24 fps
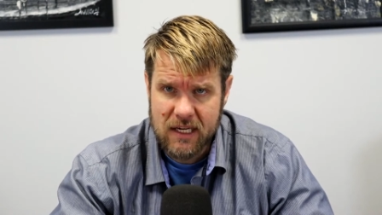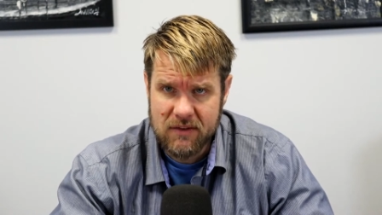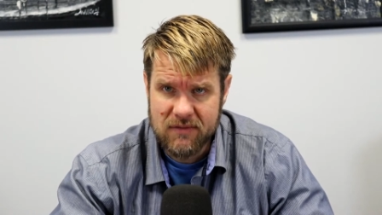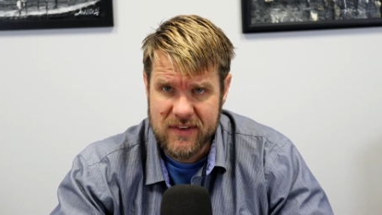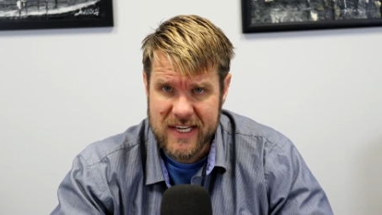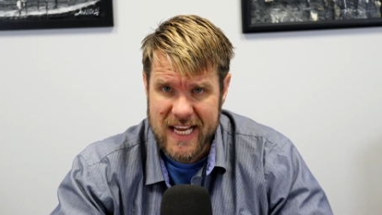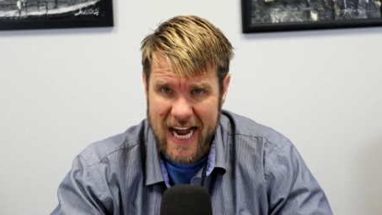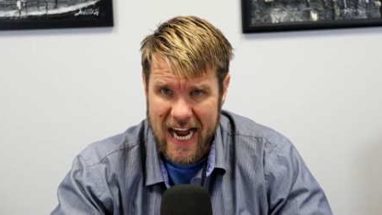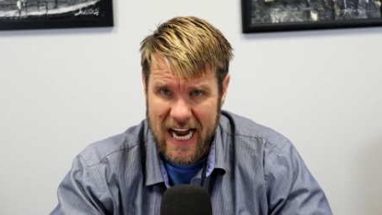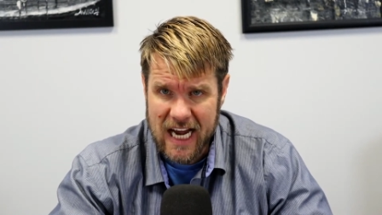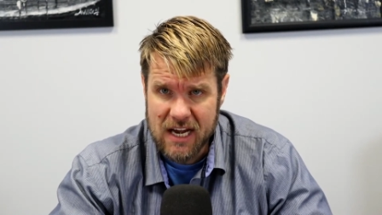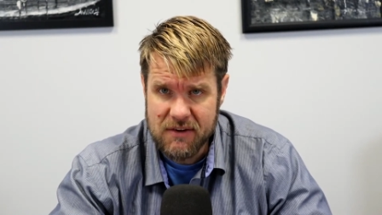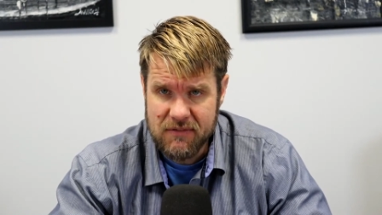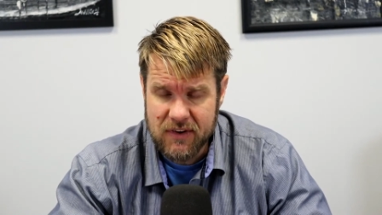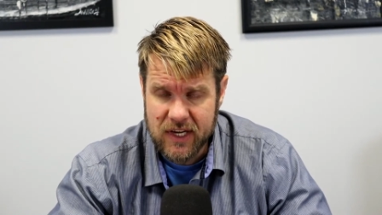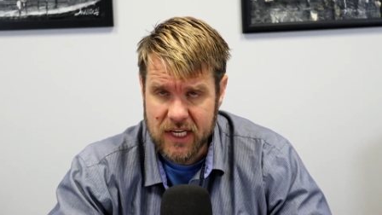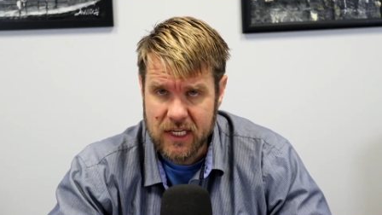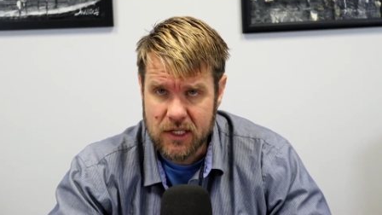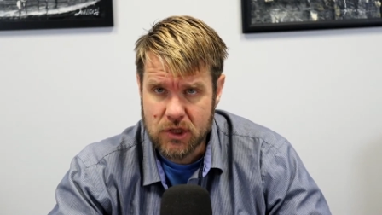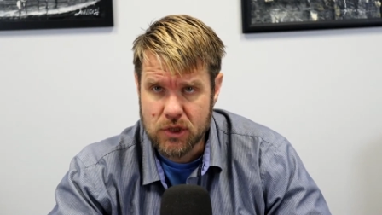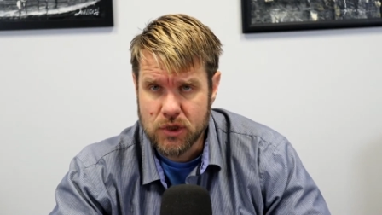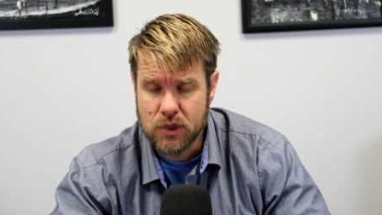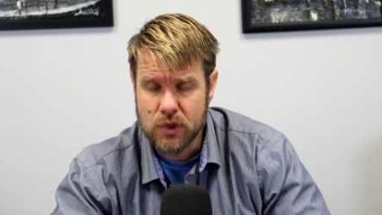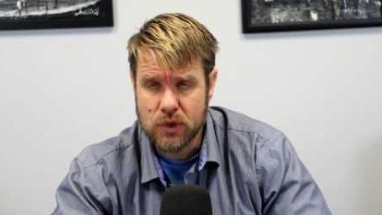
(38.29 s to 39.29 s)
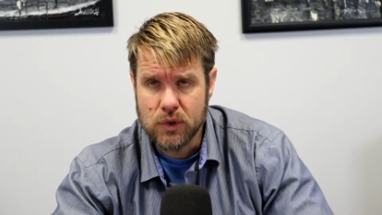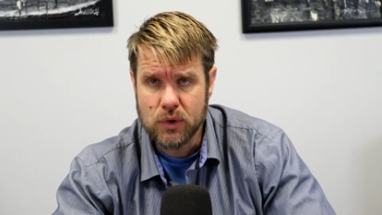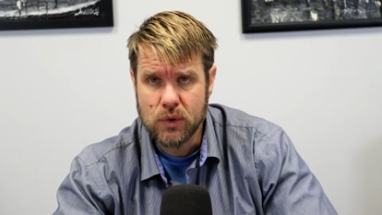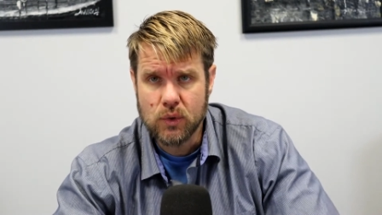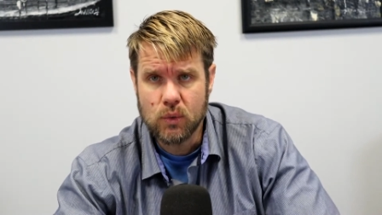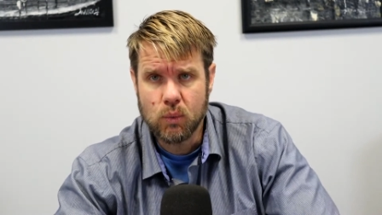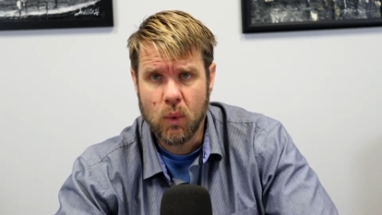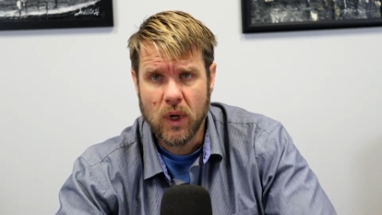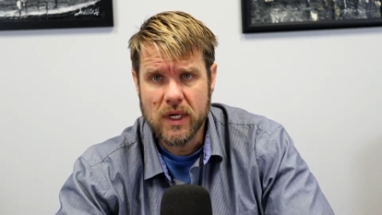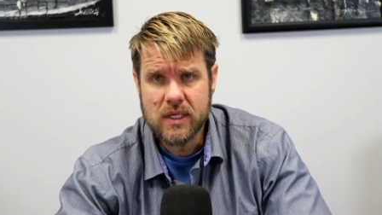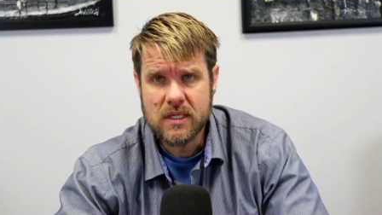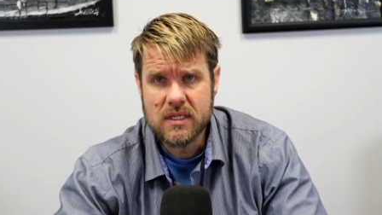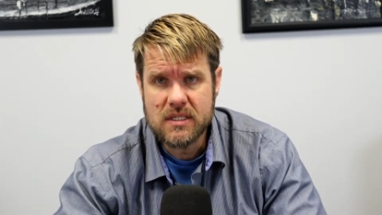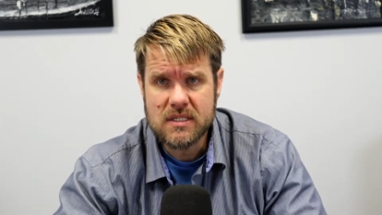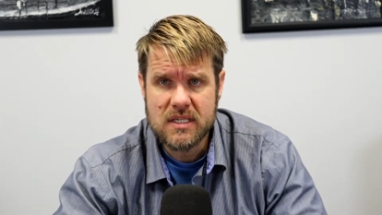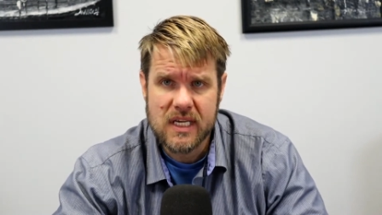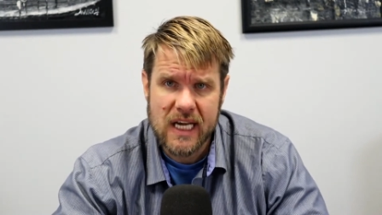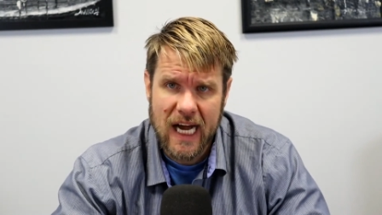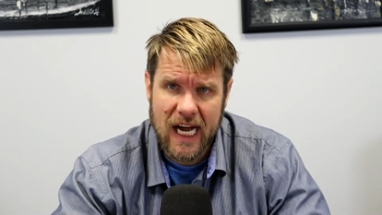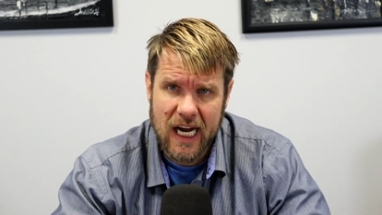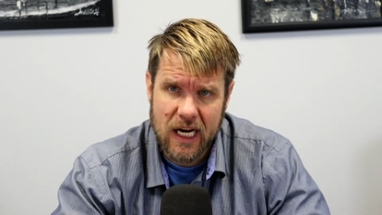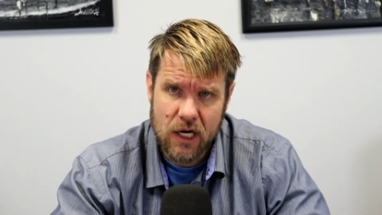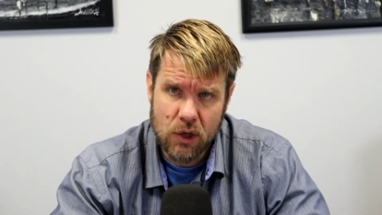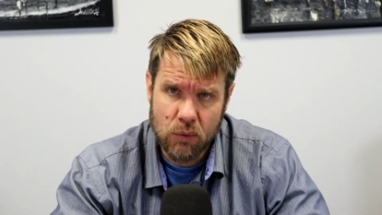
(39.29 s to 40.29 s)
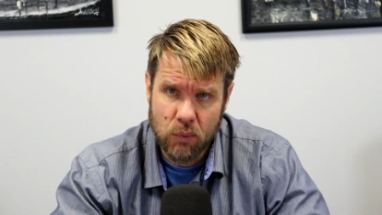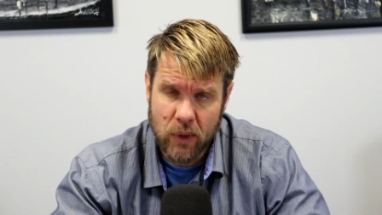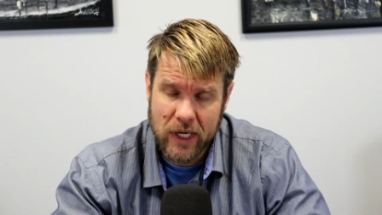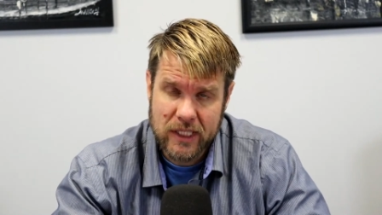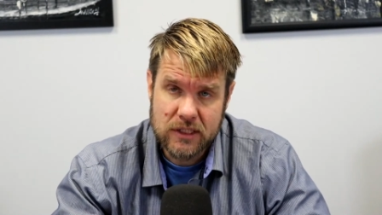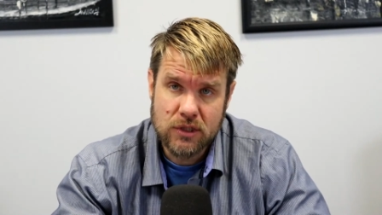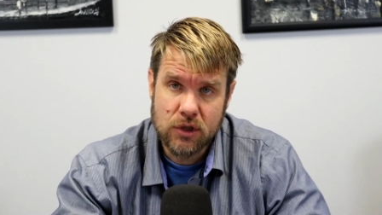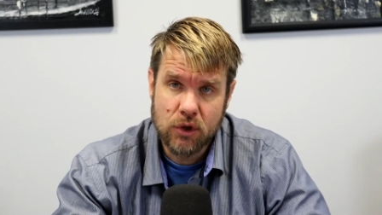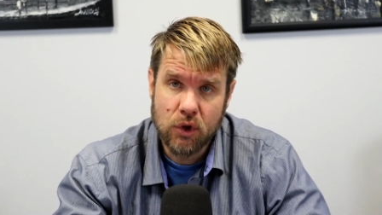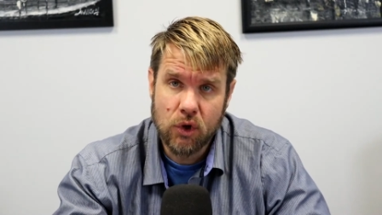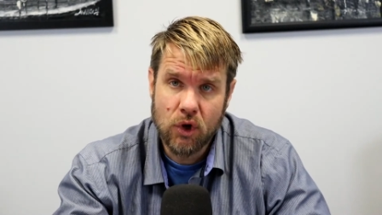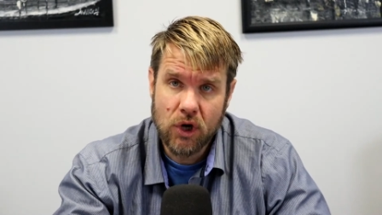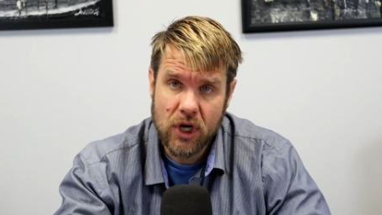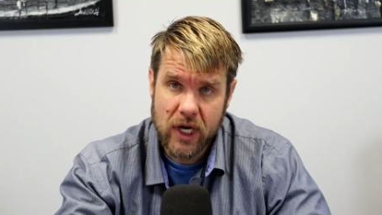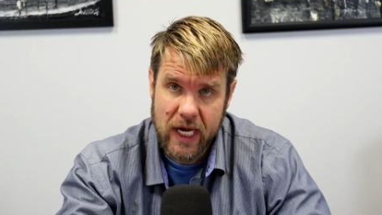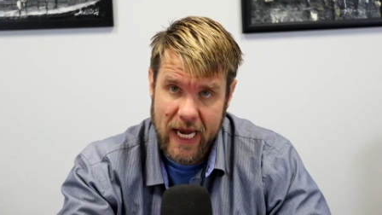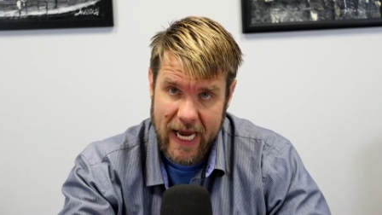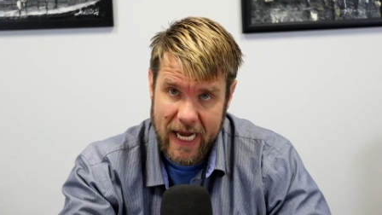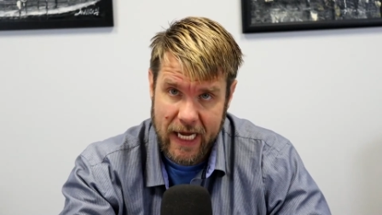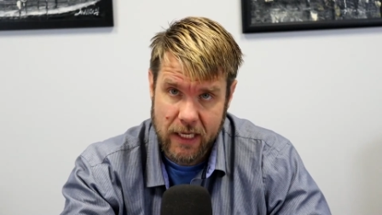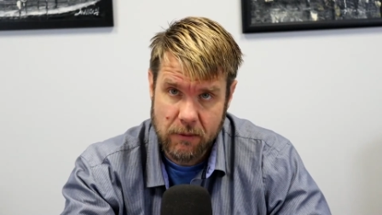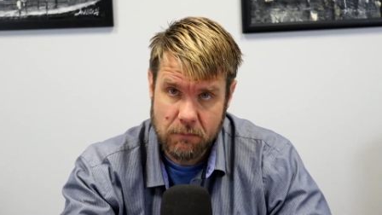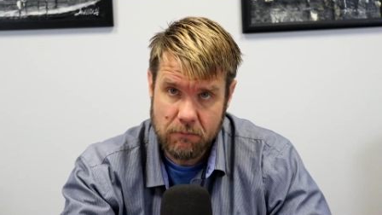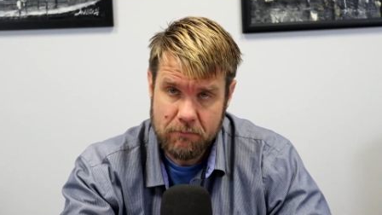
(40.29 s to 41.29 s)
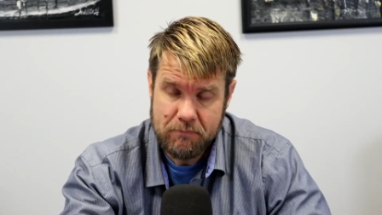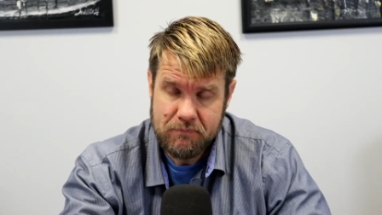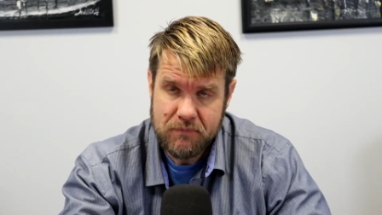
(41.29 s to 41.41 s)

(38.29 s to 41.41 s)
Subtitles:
of dive into what does the IRS look at